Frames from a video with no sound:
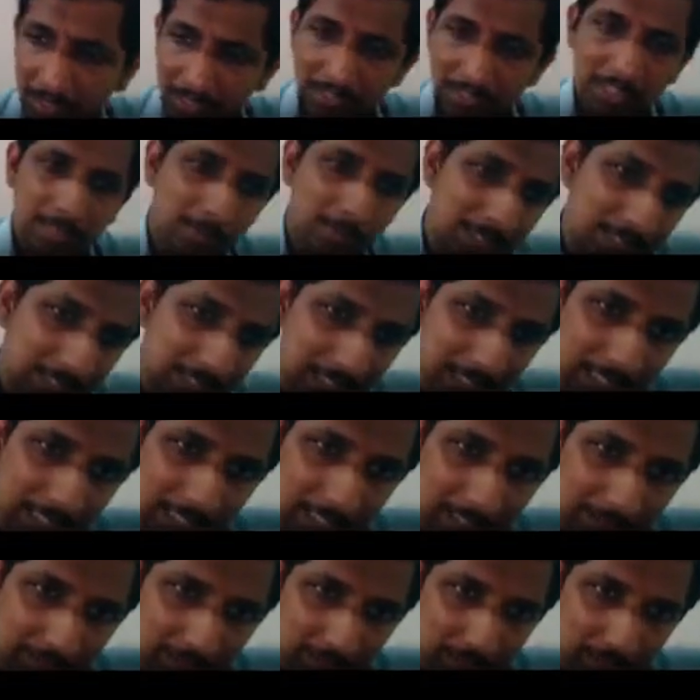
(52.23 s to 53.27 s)
So basically,
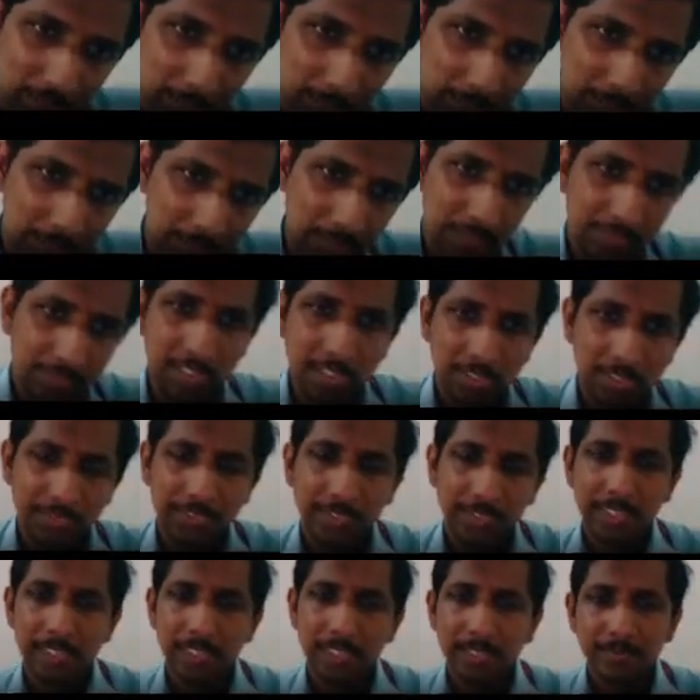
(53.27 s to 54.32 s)
if you observe this
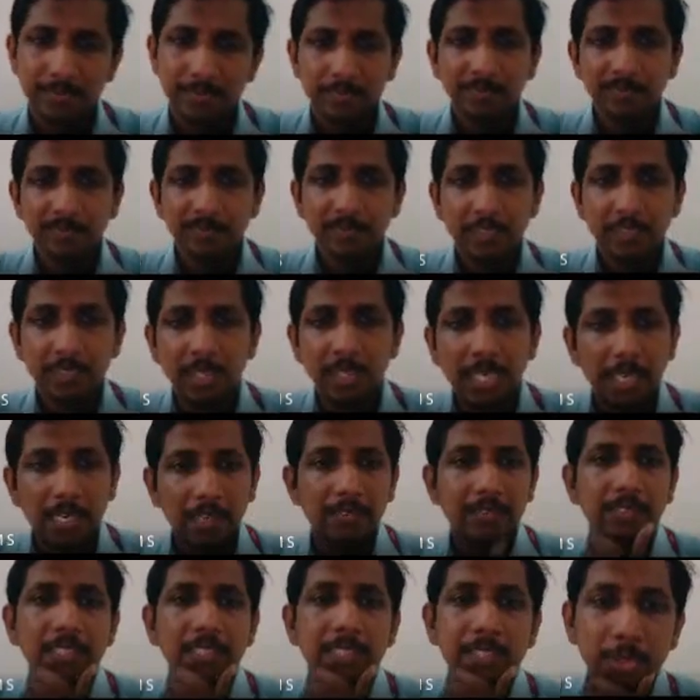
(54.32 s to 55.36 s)
figure, you
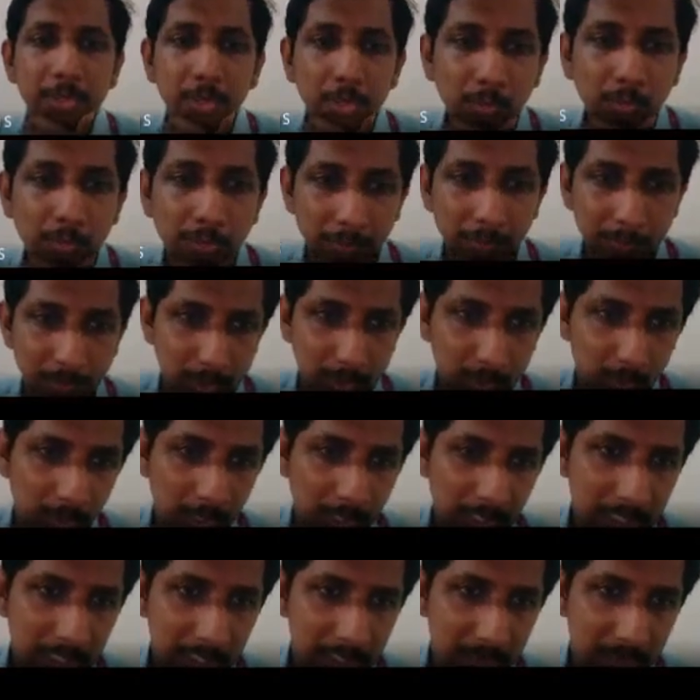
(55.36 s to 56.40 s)
have two beams.
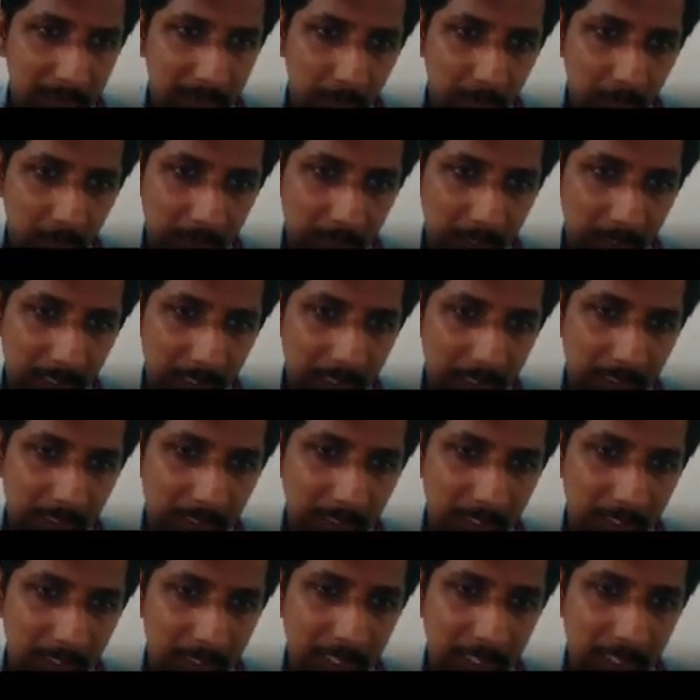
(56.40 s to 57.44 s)
One is moving in
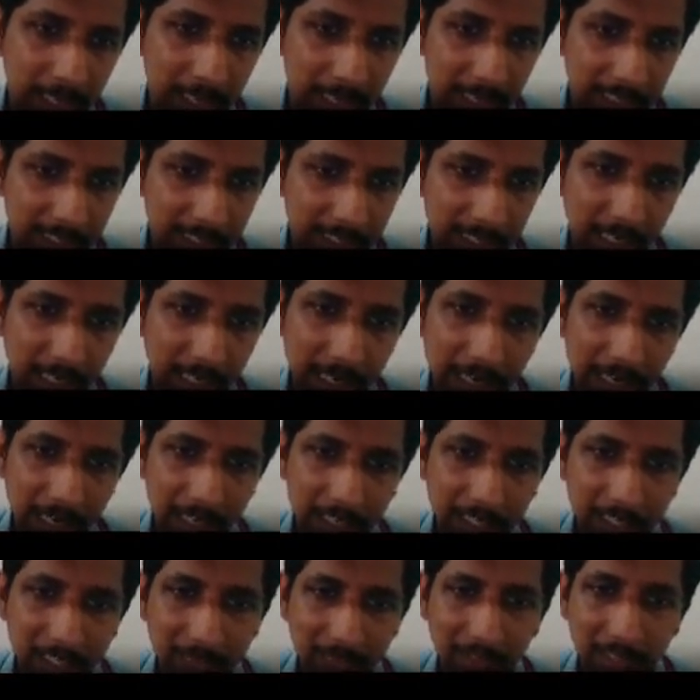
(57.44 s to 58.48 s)
this direction and
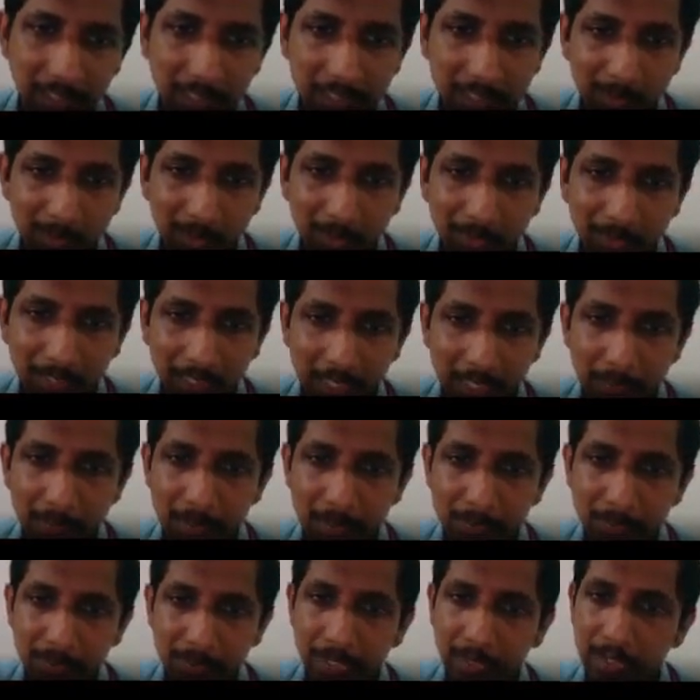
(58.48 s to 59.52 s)
another one is moving in a
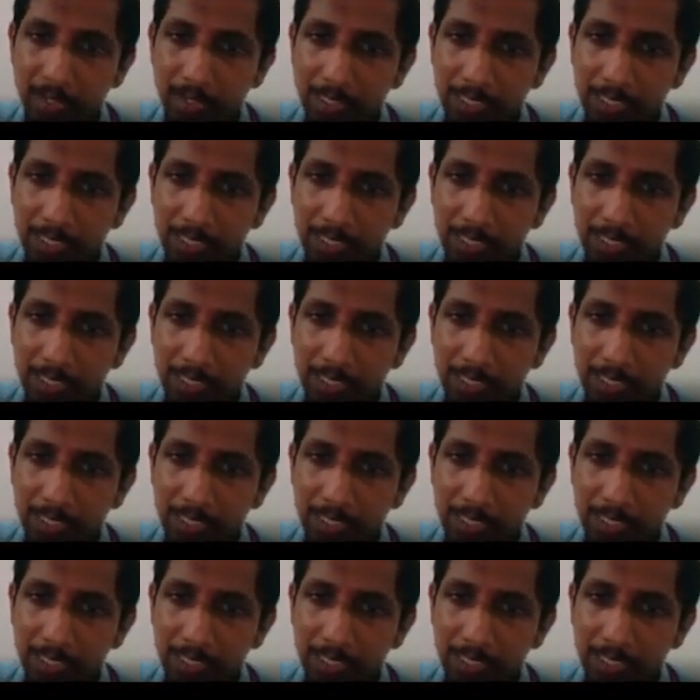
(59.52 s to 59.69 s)
perpendicular